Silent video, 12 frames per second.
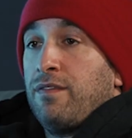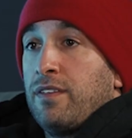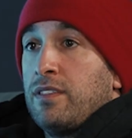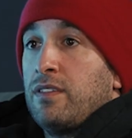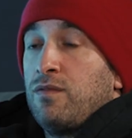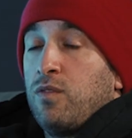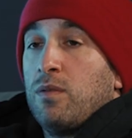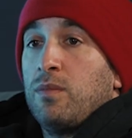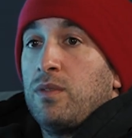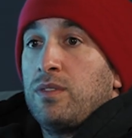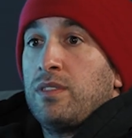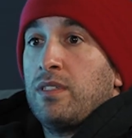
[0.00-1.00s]
first and
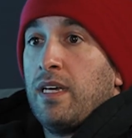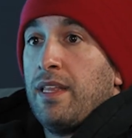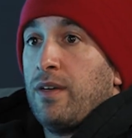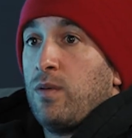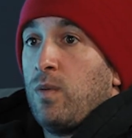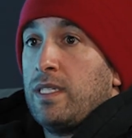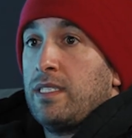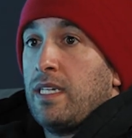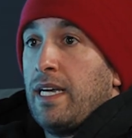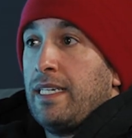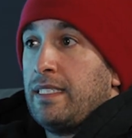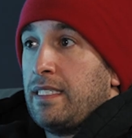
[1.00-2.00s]
foremost, I think
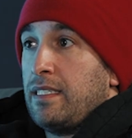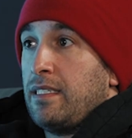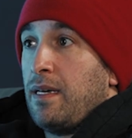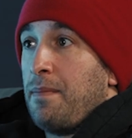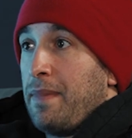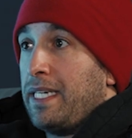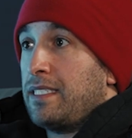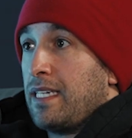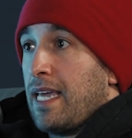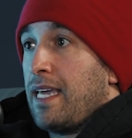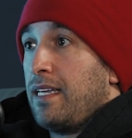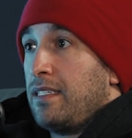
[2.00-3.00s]
Westside is in amazing
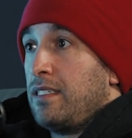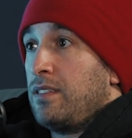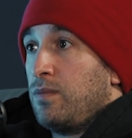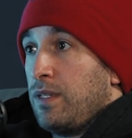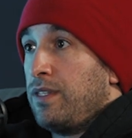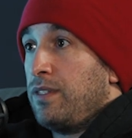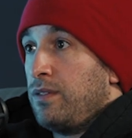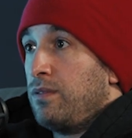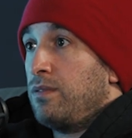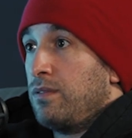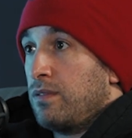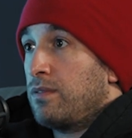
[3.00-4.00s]
hands with
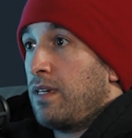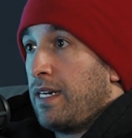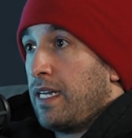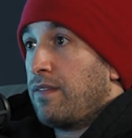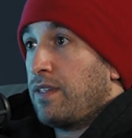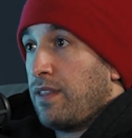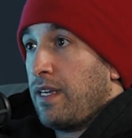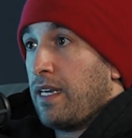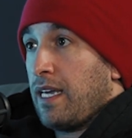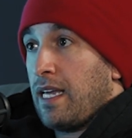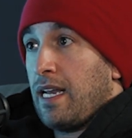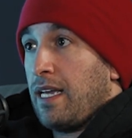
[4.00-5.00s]
you running everything.
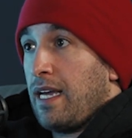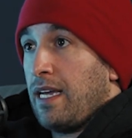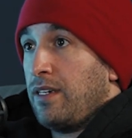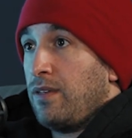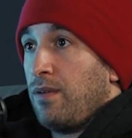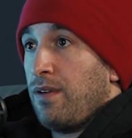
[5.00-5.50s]
And I don't